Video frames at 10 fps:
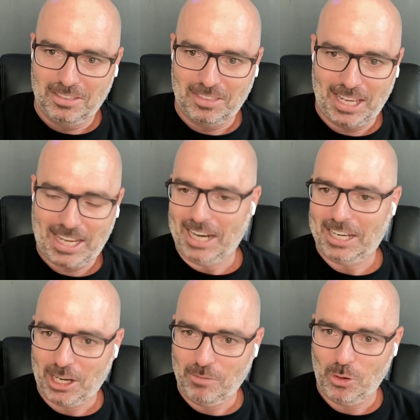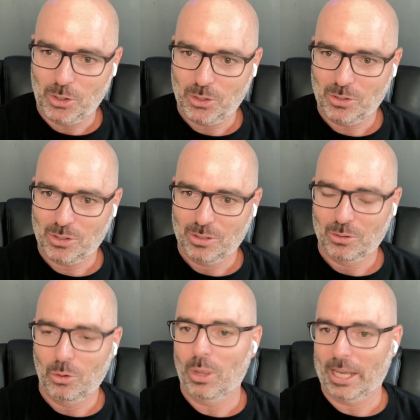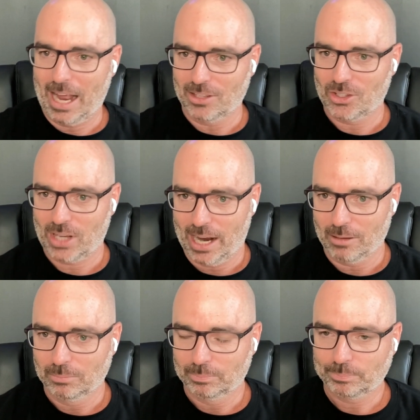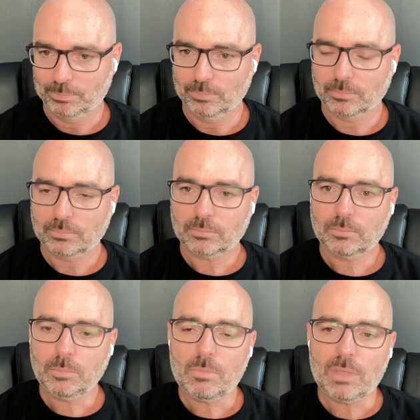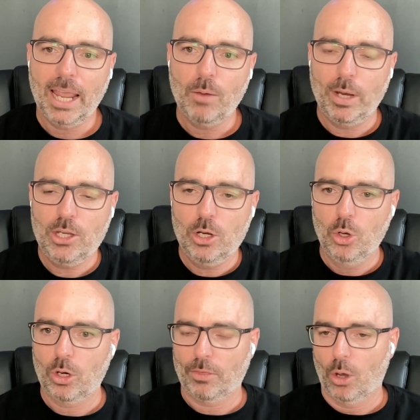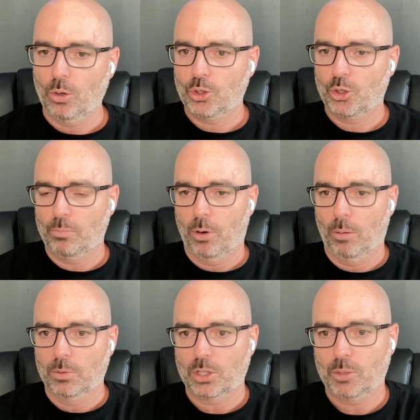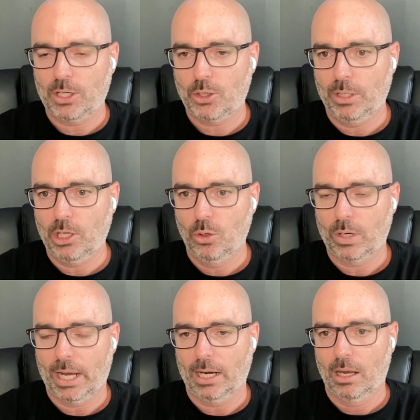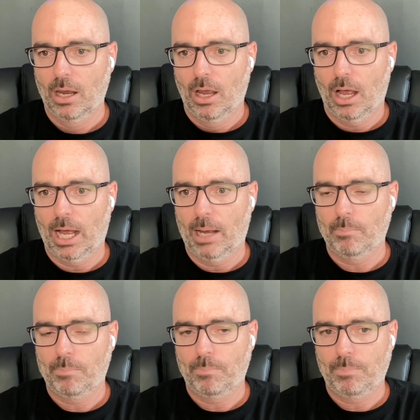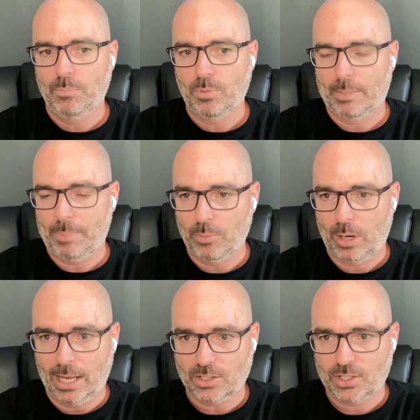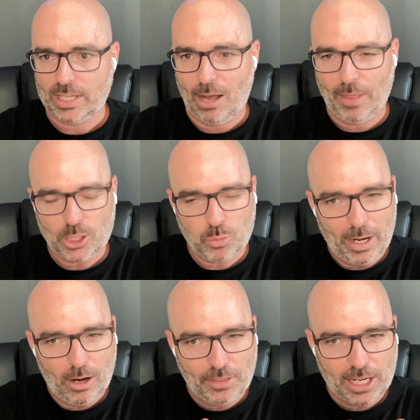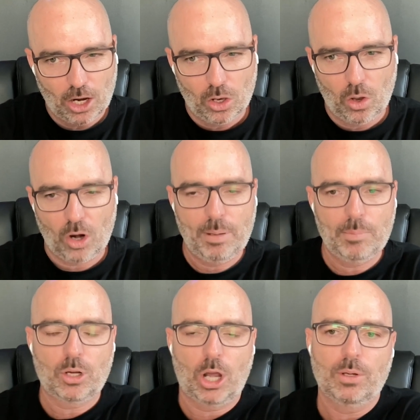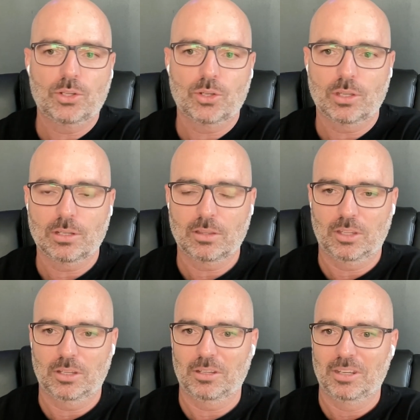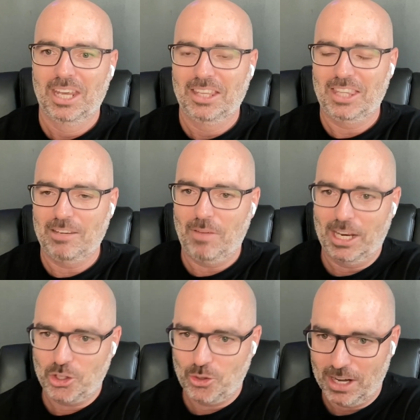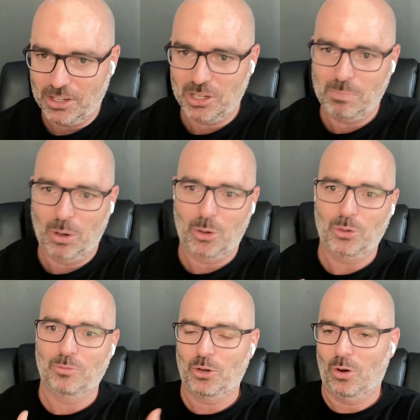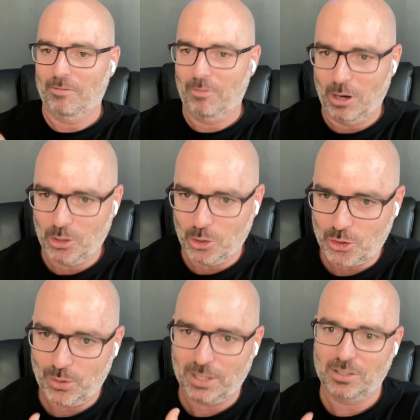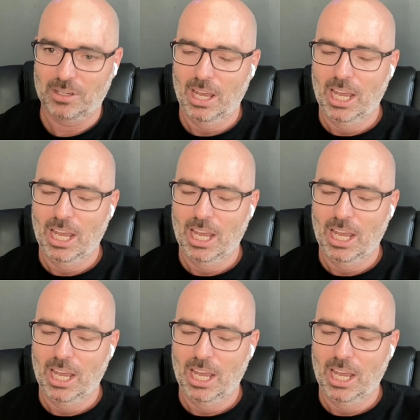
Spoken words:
They can't get conversions, or they can't scale. And when you look at those two problems, especially when you look at people can't scale, that's where I think a lot of people go into the advanced strategy mode of trying to find new tricks.